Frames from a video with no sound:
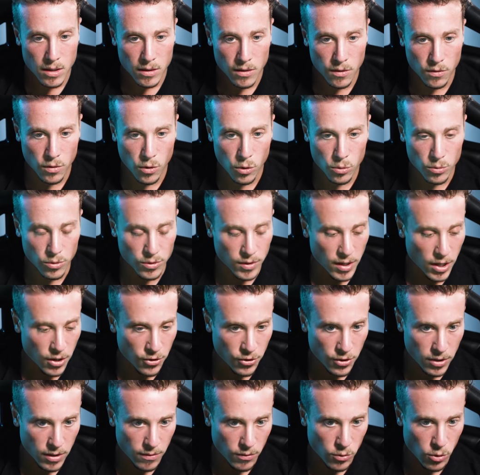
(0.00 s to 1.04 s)
this whole
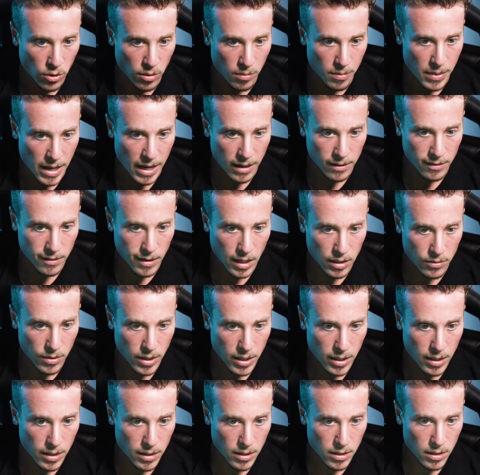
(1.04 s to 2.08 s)
rotation of going backside
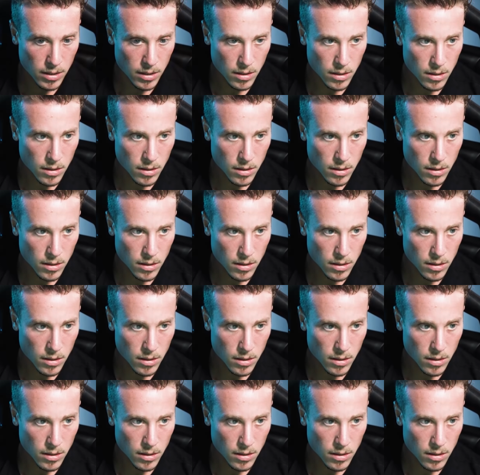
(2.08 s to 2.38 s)
right here